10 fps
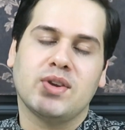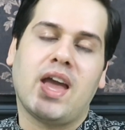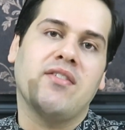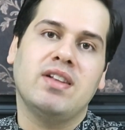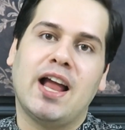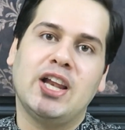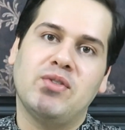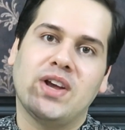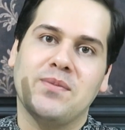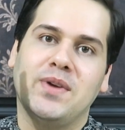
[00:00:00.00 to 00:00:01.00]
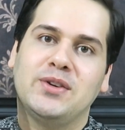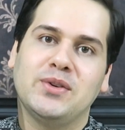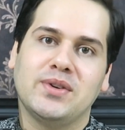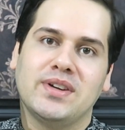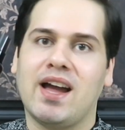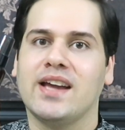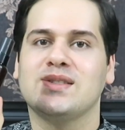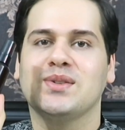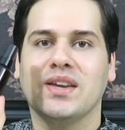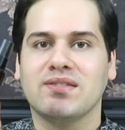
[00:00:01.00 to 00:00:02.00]
So yeah, I will highly recommend you
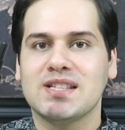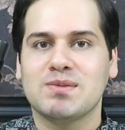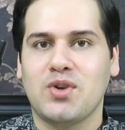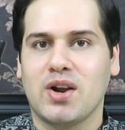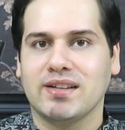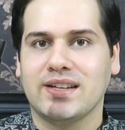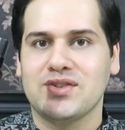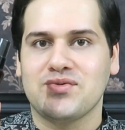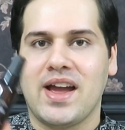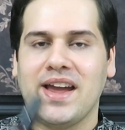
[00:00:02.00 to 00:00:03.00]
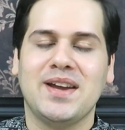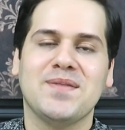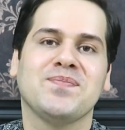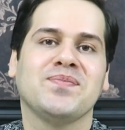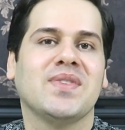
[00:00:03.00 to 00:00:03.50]
guys to give this product a try.